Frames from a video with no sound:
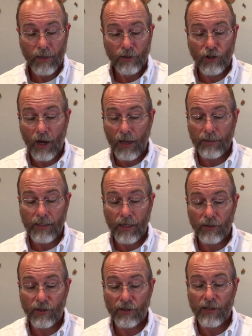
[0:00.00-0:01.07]
John
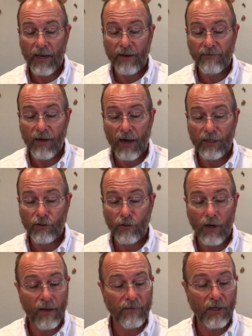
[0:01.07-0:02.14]
tells us that if God so
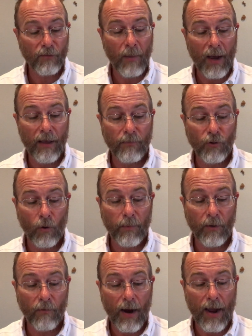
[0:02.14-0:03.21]
loved us by
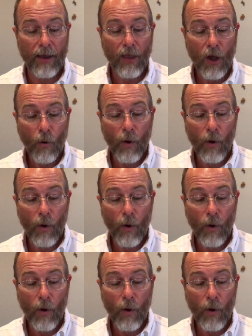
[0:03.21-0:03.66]
absorbing wrath,